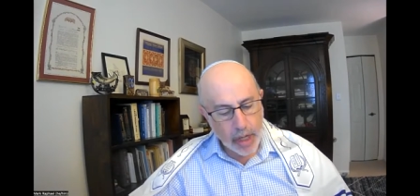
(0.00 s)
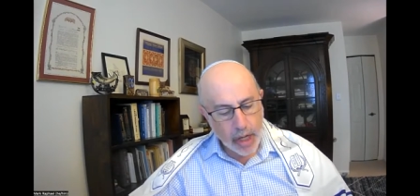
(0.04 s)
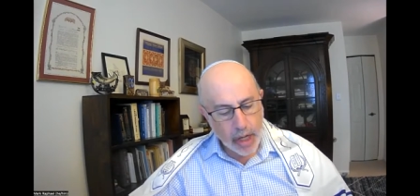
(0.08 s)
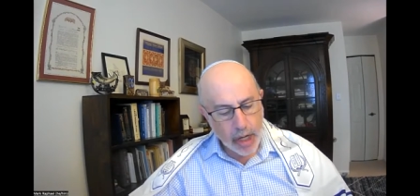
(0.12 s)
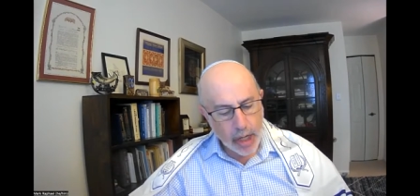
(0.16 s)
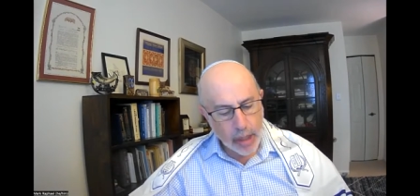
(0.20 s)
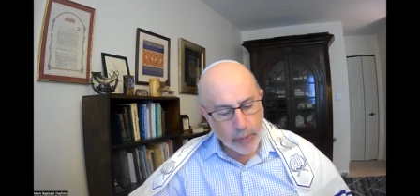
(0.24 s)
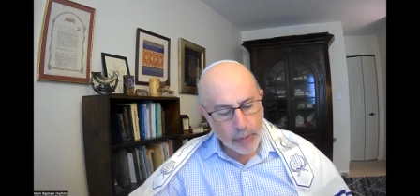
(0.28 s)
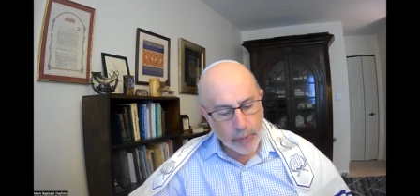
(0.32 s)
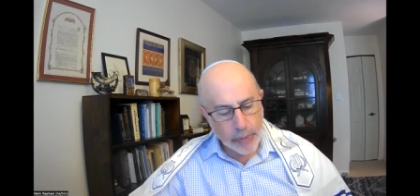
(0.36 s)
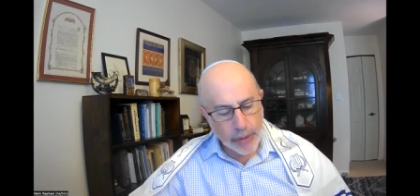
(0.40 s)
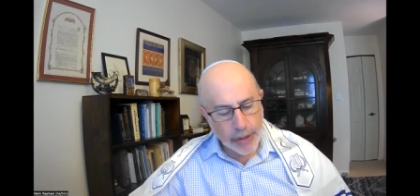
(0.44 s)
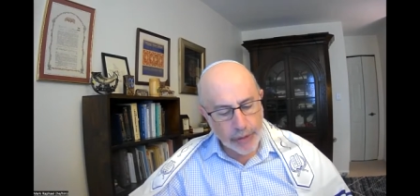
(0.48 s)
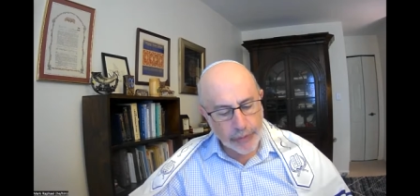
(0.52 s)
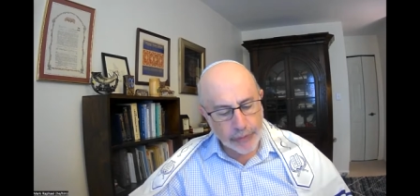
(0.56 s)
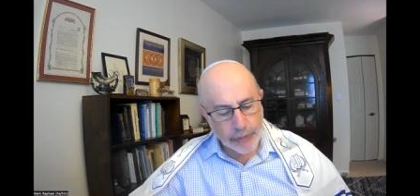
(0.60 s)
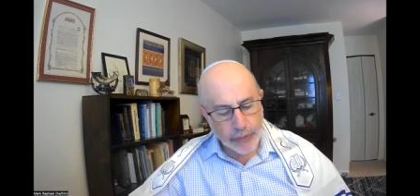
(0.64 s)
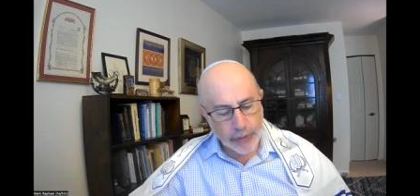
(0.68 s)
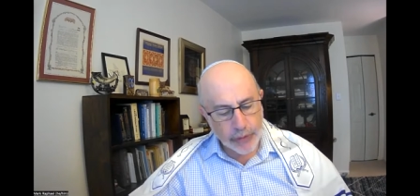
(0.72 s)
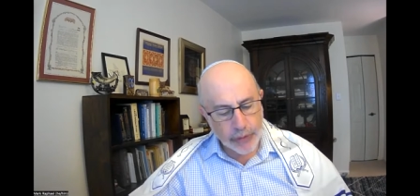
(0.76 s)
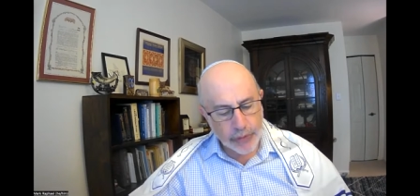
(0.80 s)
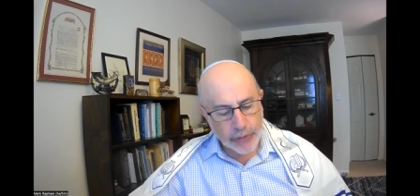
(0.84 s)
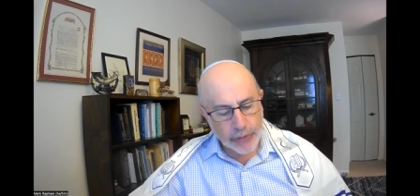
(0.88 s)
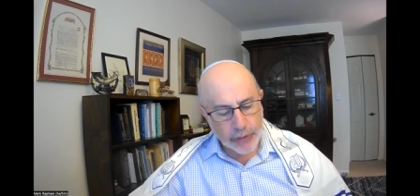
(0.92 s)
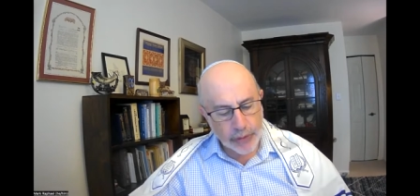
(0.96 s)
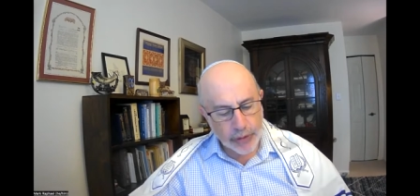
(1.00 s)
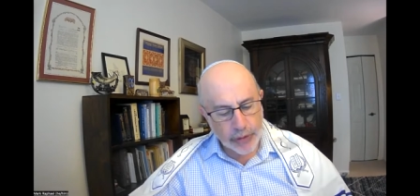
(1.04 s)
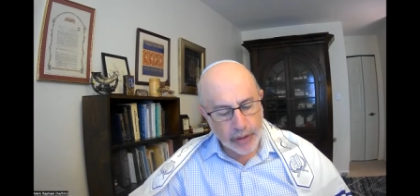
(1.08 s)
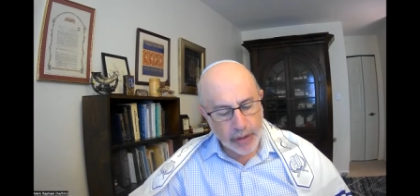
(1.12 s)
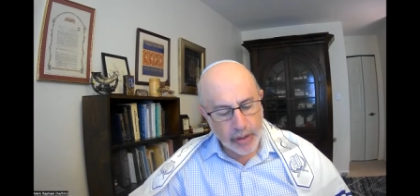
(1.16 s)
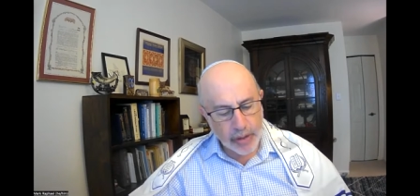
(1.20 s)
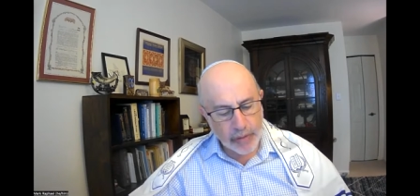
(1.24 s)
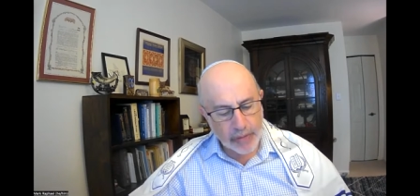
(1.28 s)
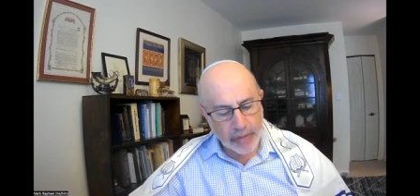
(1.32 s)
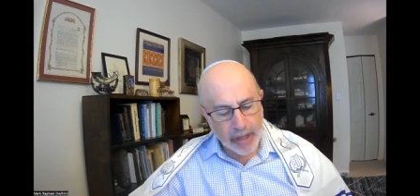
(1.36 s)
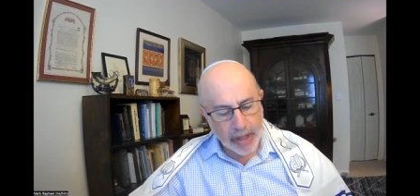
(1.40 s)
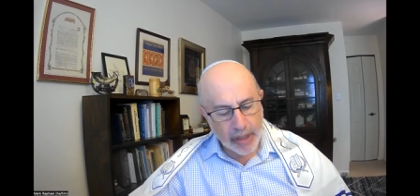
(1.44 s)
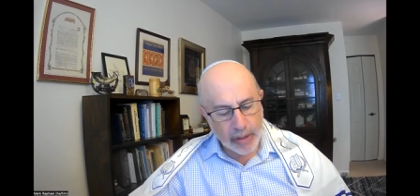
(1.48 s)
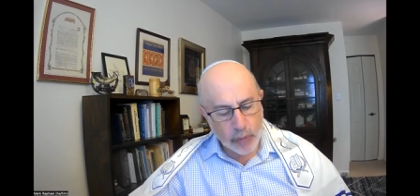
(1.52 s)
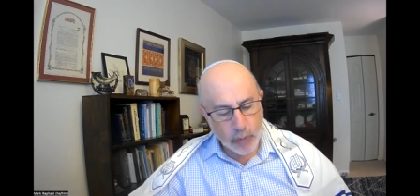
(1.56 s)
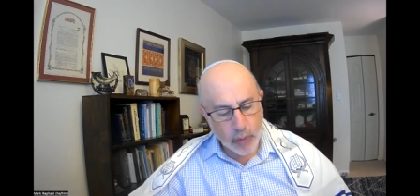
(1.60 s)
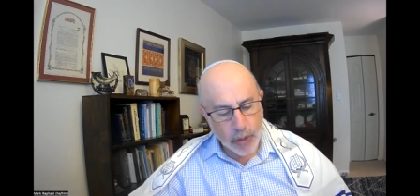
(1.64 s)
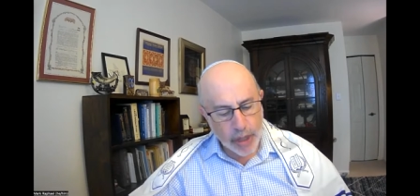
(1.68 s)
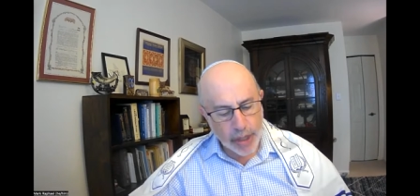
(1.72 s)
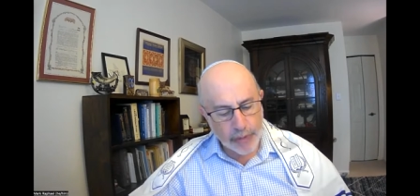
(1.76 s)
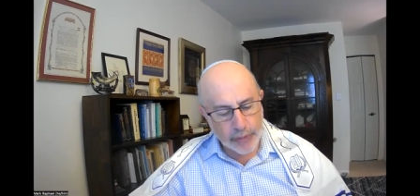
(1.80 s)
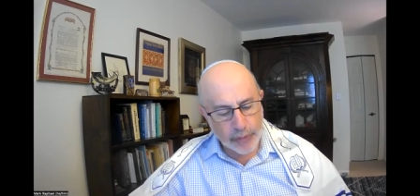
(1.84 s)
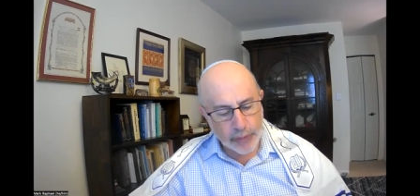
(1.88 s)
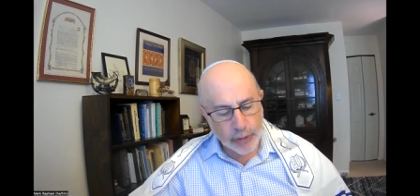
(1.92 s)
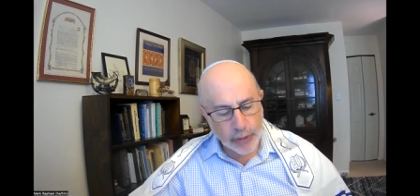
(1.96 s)
I'm grateful,
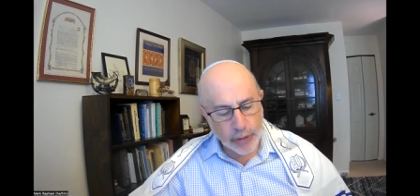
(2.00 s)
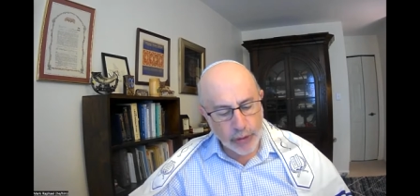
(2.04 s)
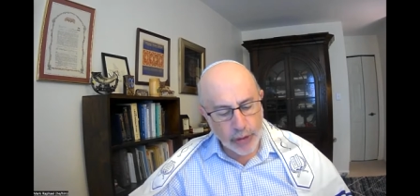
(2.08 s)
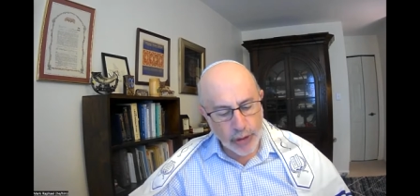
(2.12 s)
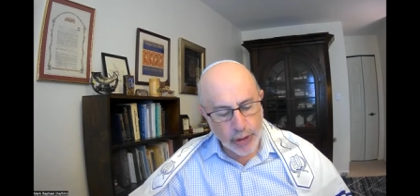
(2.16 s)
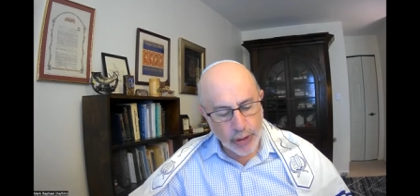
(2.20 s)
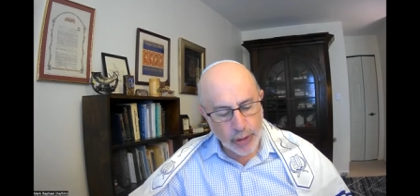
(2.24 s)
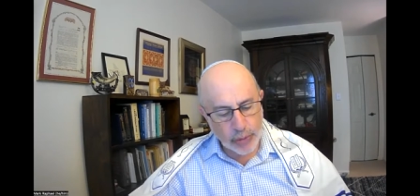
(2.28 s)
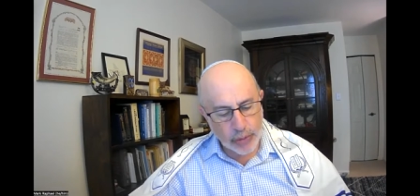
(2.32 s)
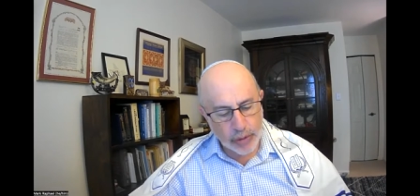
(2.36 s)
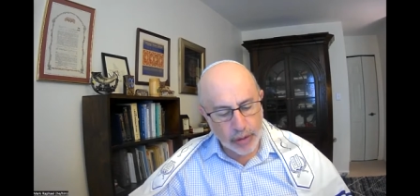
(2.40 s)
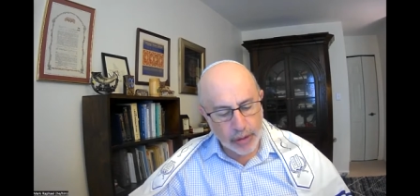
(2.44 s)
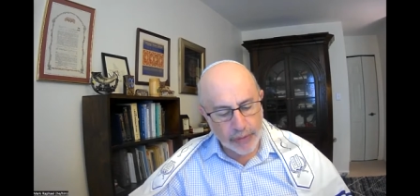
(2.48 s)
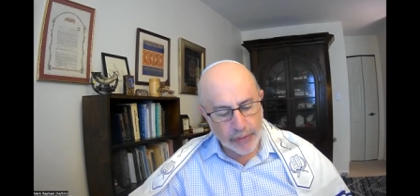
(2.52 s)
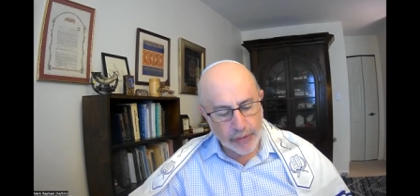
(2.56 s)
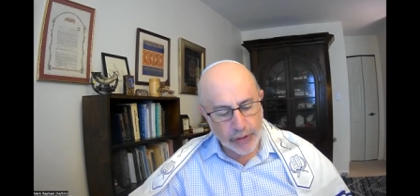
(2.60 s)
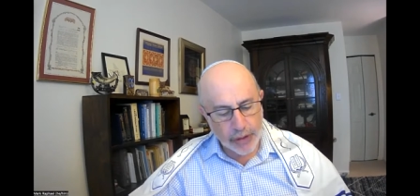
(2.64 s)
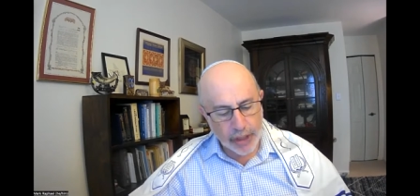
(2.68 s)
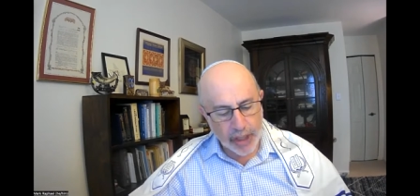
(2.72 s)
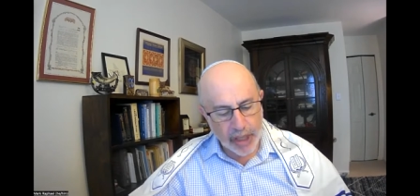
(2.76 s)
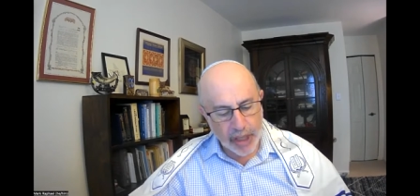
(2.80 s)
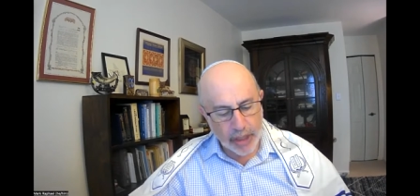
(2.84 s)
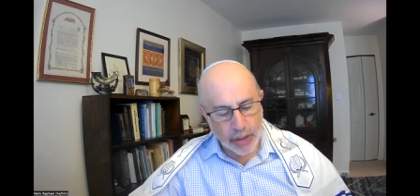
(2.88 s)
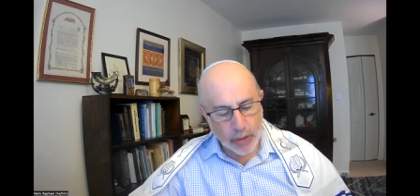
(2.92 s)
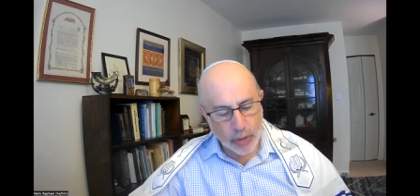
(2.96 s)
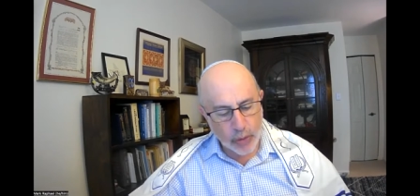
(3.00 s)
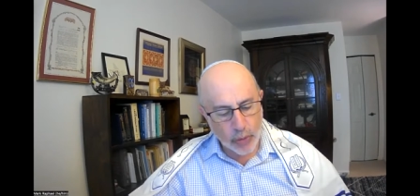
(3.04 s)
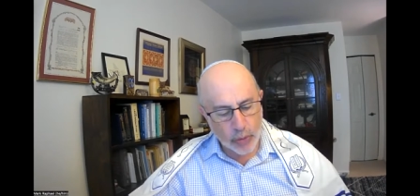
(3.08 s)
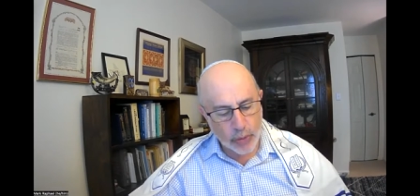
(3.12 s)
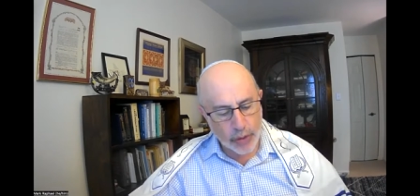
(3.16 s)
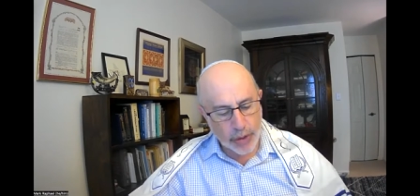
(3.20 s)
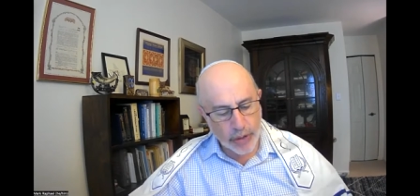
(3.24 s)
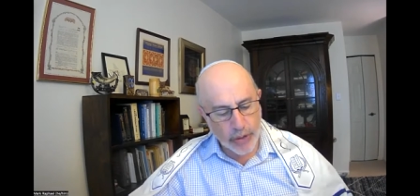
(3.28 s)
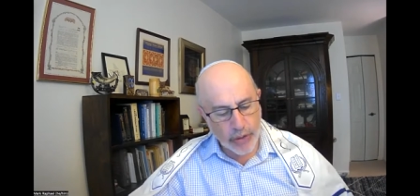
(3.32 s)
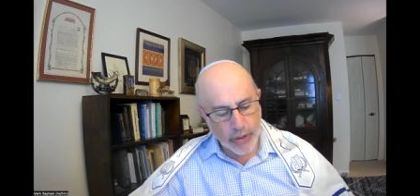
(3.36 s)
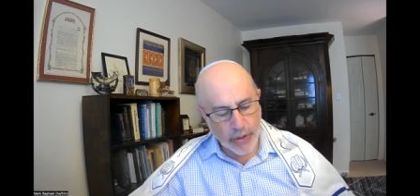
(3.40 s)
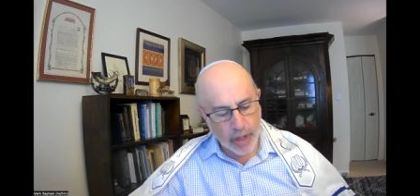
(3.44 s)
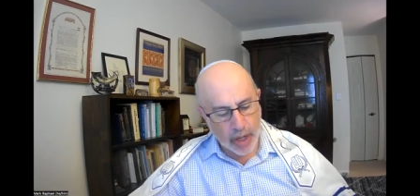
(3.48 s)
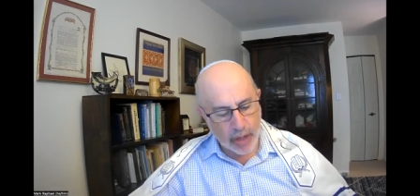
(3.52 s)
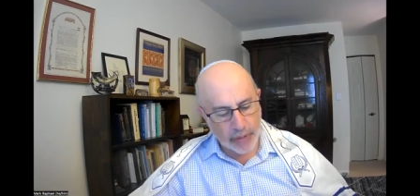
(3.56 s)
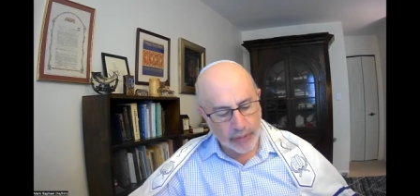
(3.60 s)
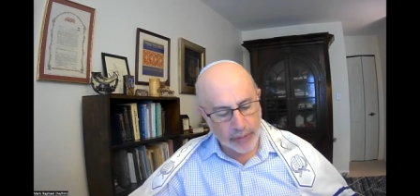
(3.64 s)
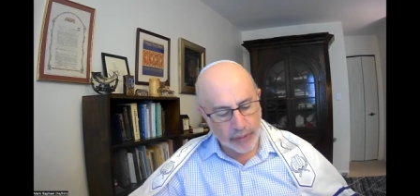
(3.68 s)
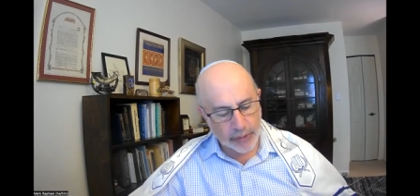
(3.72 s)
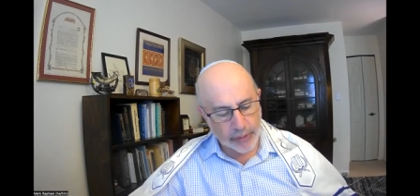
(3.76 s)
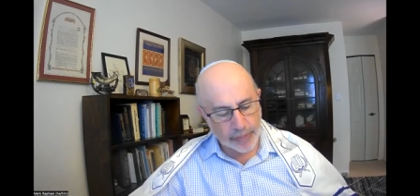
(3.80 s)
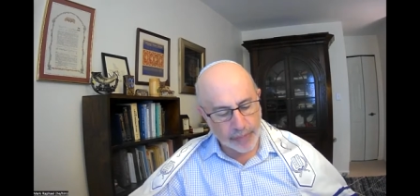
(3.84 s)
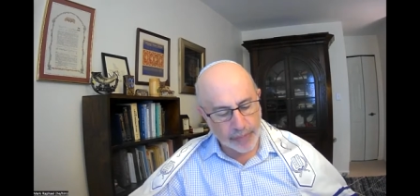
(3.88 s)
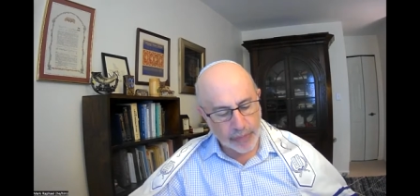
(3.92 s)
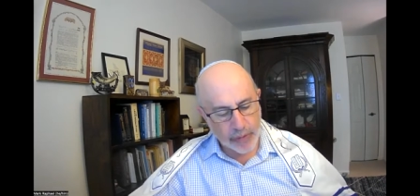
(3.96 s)
grateful to you, living, enduring
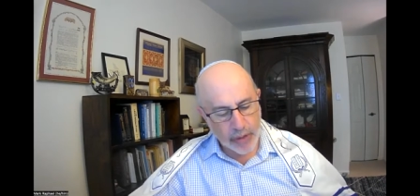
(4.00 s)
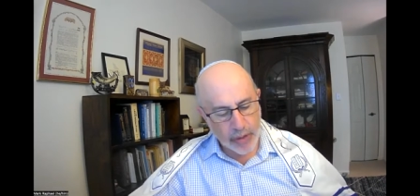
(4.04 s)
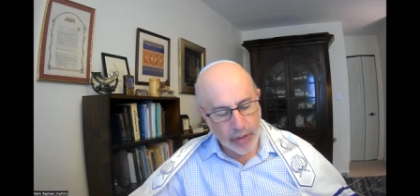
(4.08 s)
sovereign,